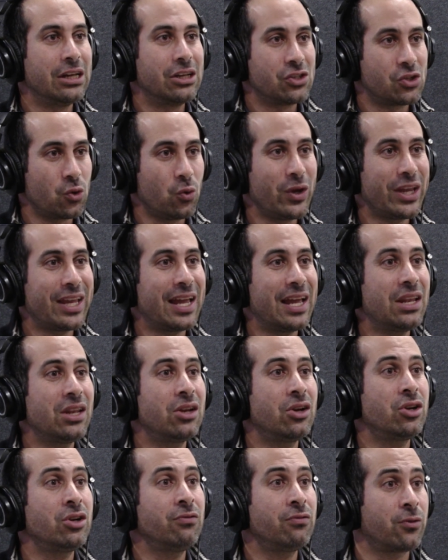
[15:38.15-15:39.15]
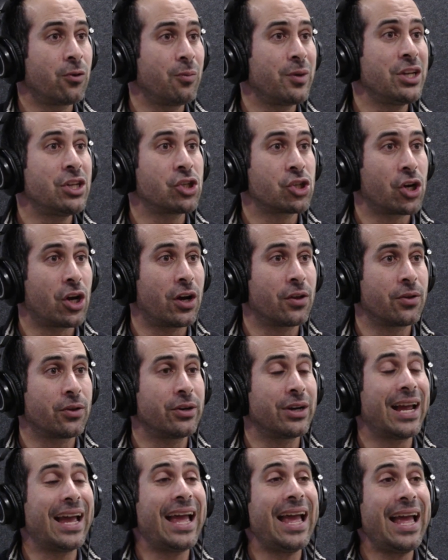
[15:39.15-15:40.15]
So we can learn from each
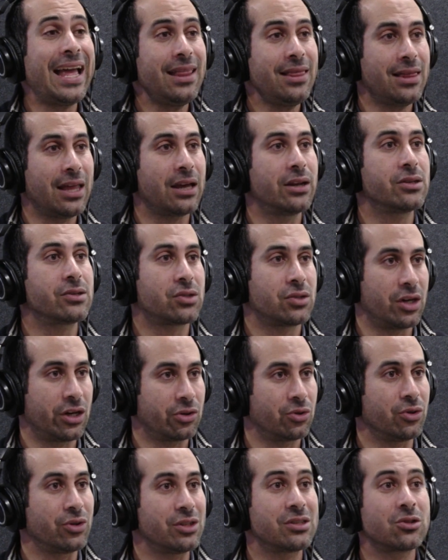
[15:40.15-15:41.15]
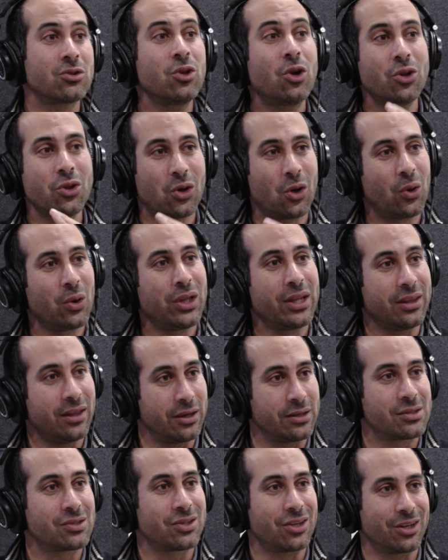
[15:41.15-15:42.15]
other and the instructor. It's not only the
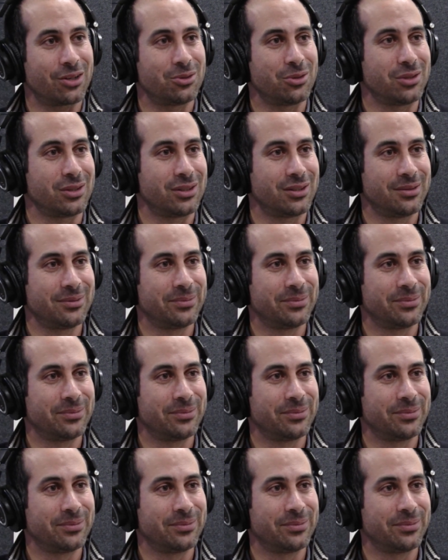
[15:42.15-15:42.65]
instructor.